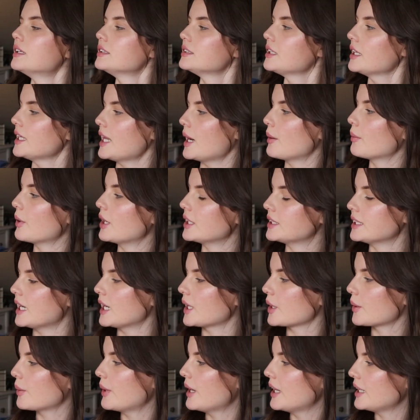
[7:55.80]
So that worked
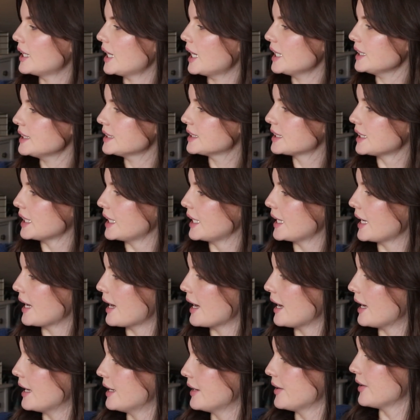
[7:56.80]
out quite nicely,
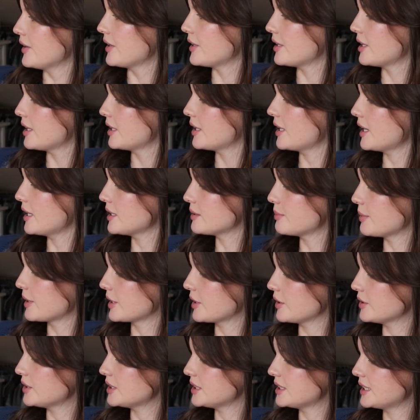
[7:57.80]
and yeah, it's been
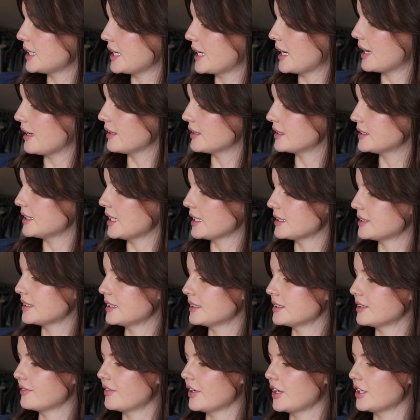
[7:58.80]
good to see how the test
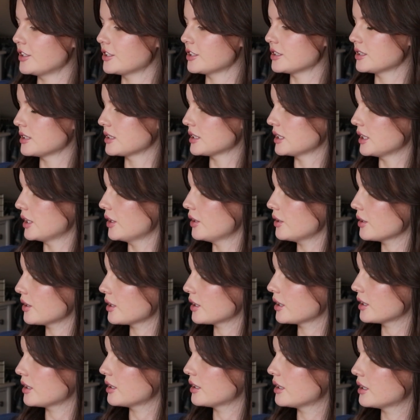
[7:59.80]
knitted versions
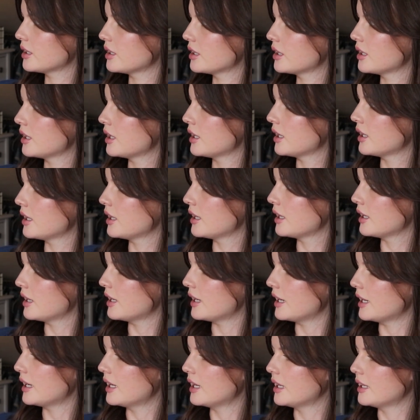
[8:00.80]
look.
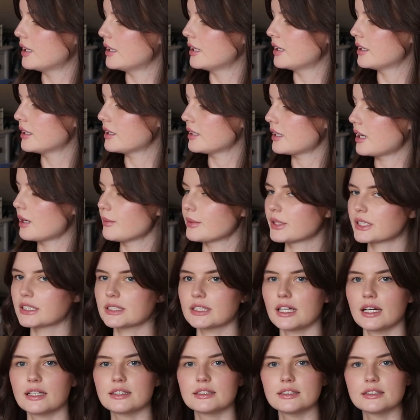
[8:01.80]
And I'm
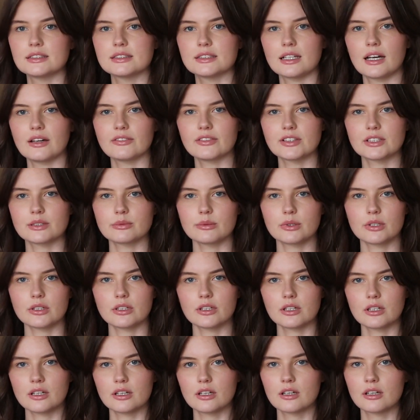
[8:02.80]
excited to have this
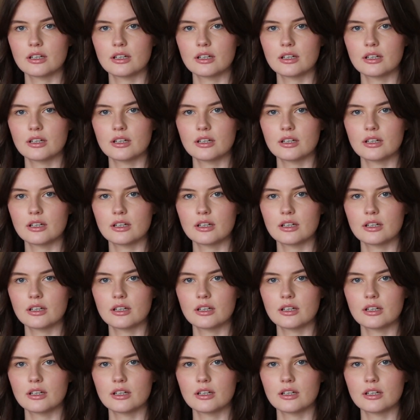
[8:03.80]
one